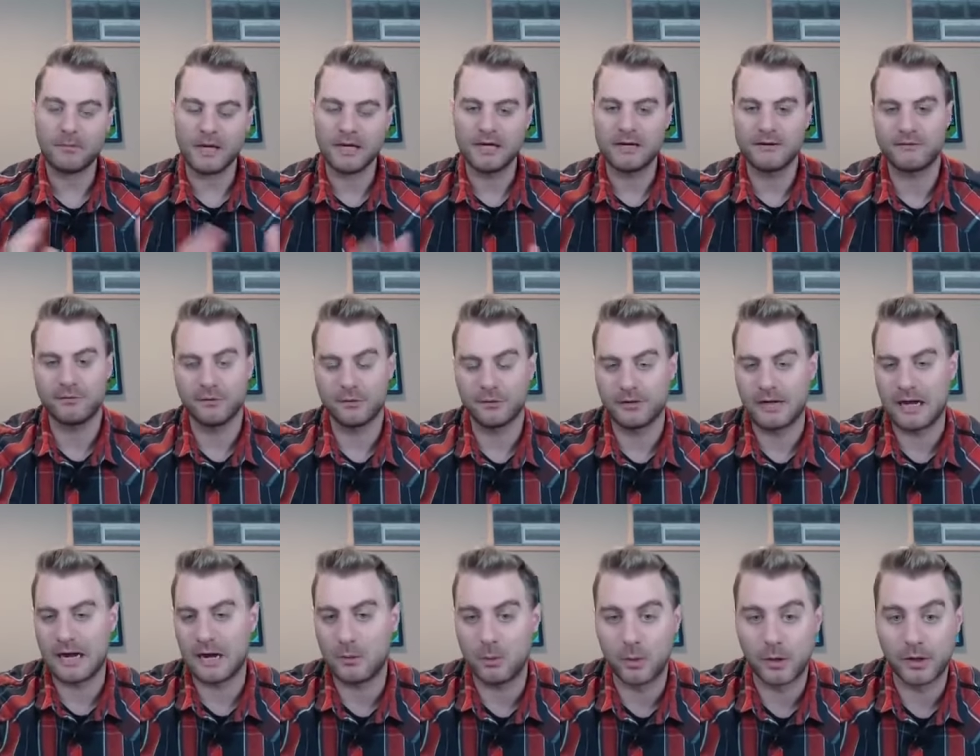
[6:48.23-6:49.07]
And if you're
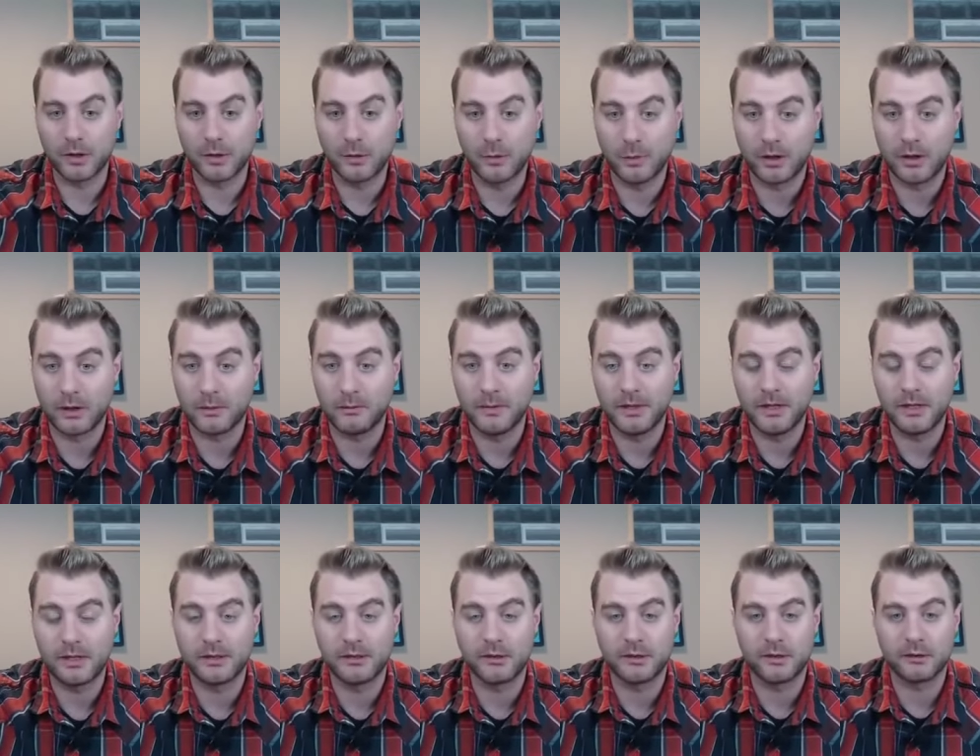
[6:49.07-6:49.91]
not where you want to
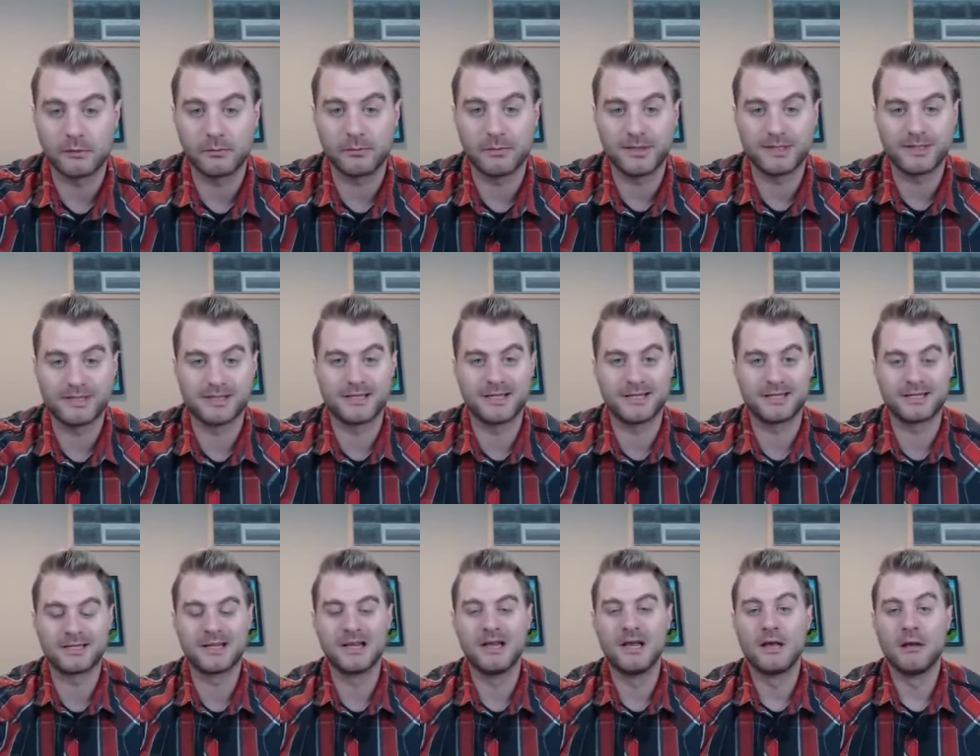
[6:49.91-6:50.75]
be in your
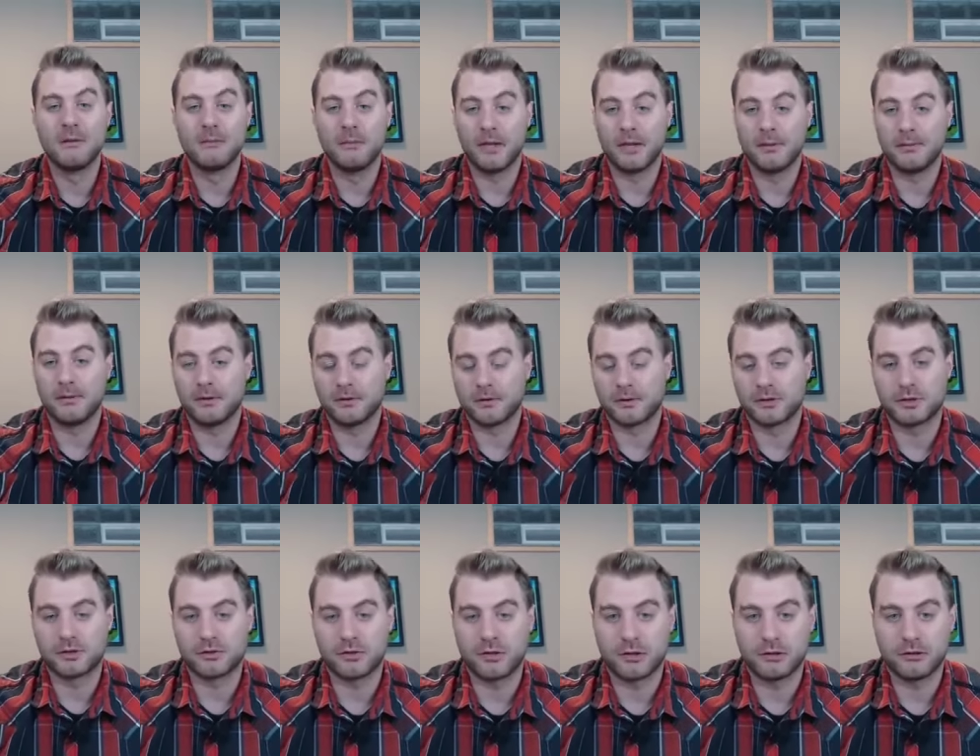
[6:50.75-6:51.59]
business, maybe you're
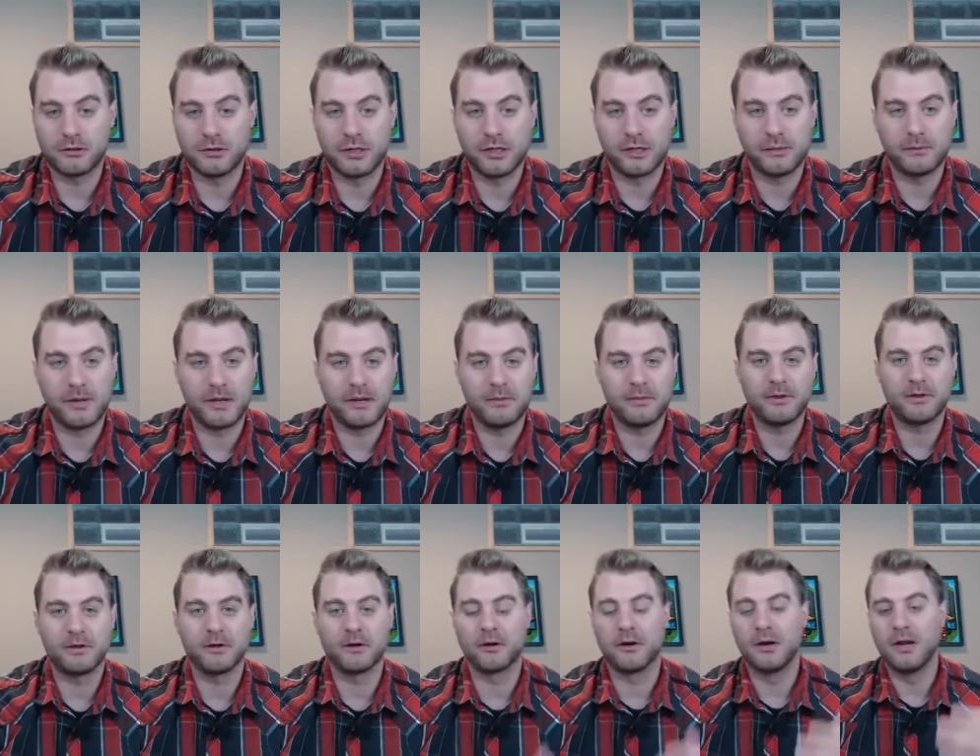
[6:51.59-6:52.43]
struggling, maybe
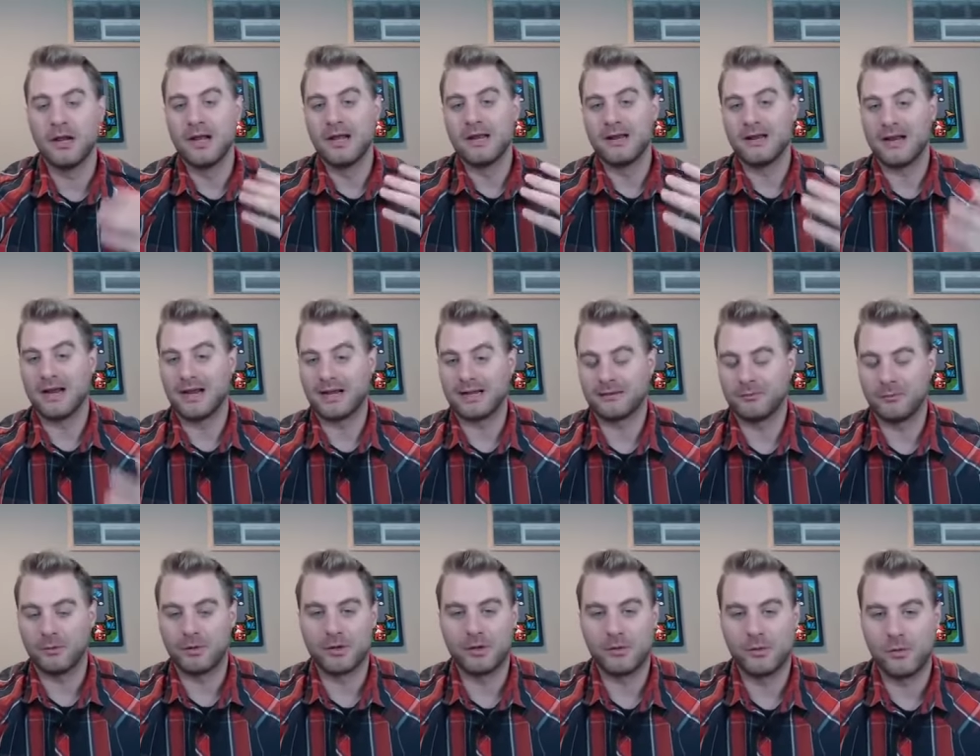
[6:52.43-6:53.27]
you're not
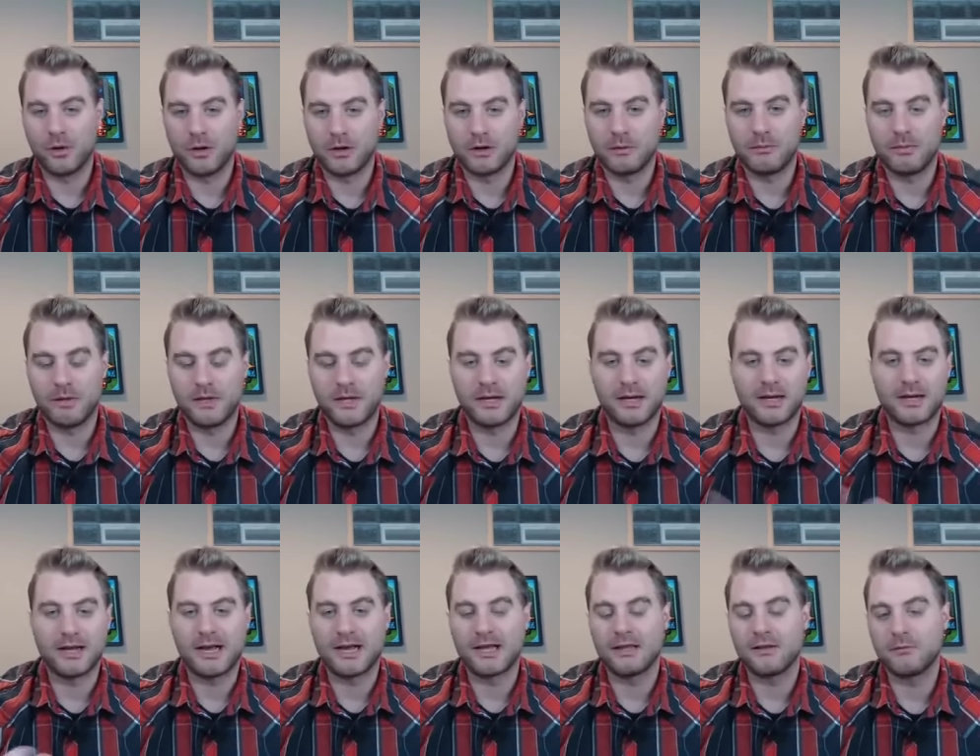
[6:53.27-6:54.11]
where you want to be,
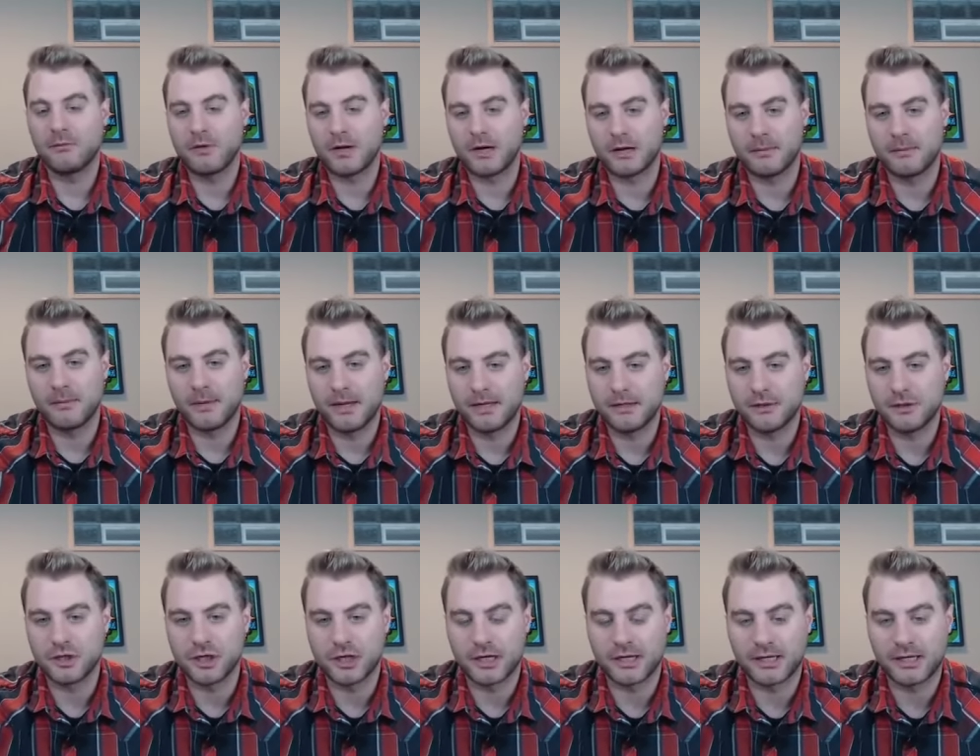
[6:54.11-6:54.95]
I'd highly
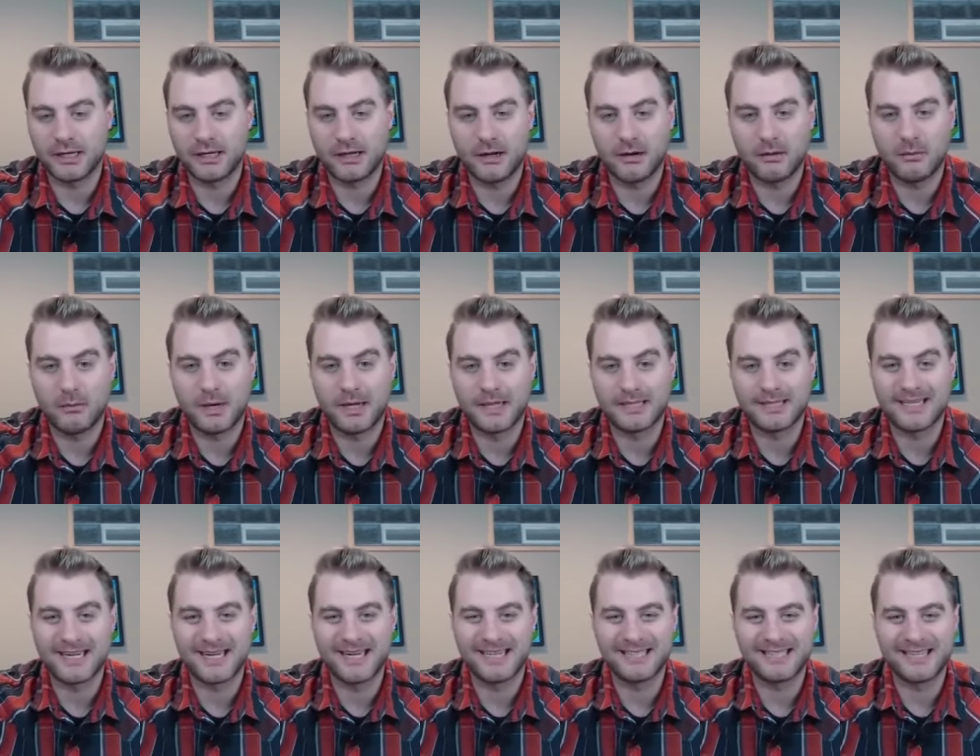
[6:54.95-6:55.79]
recommend checking out my
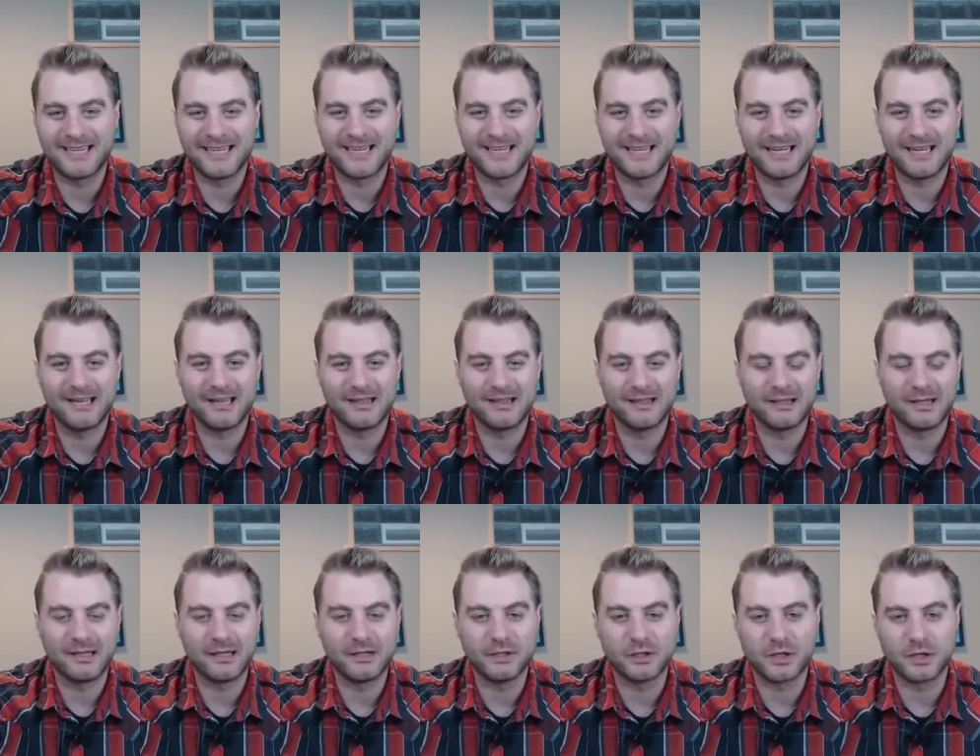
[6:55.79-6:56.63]
10 day
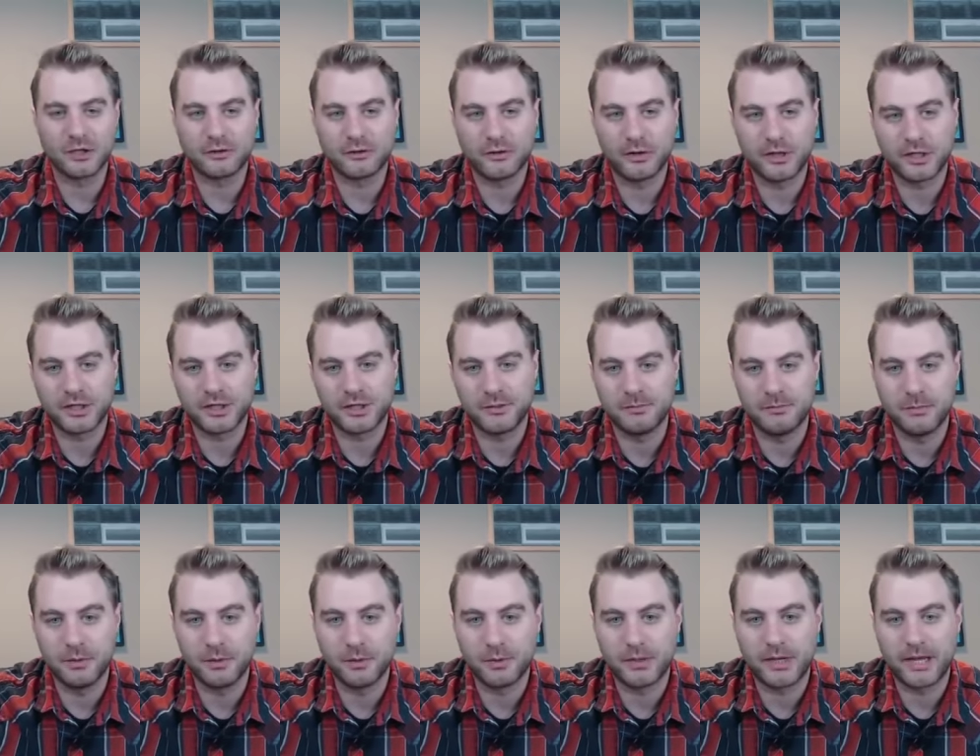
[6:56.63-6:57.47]
lead generation
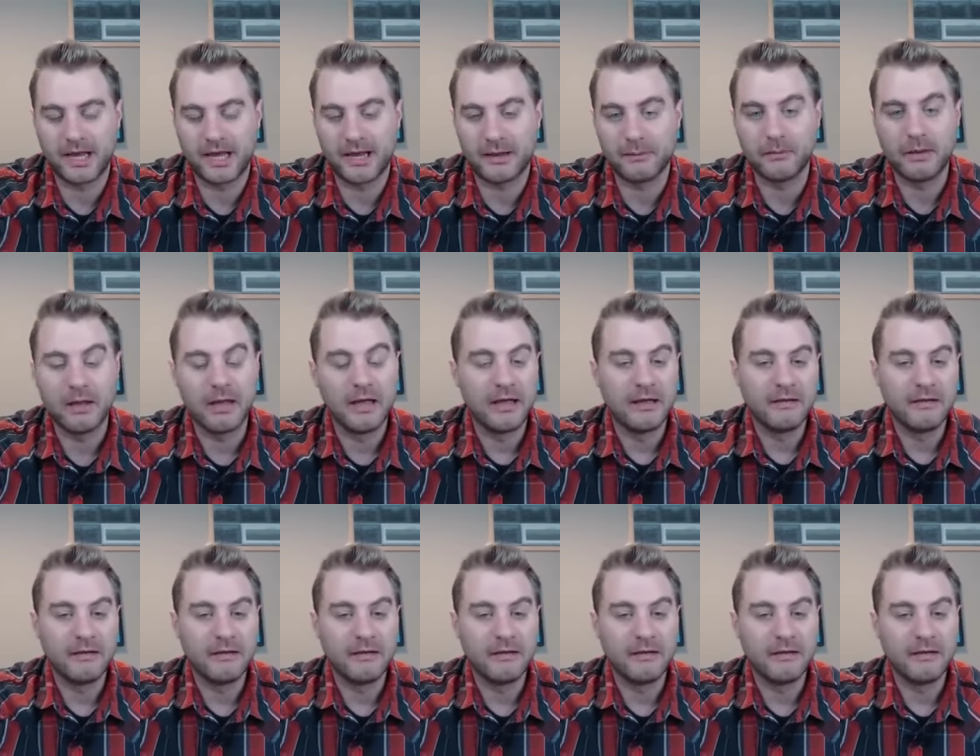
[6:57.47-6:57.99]
boot camp.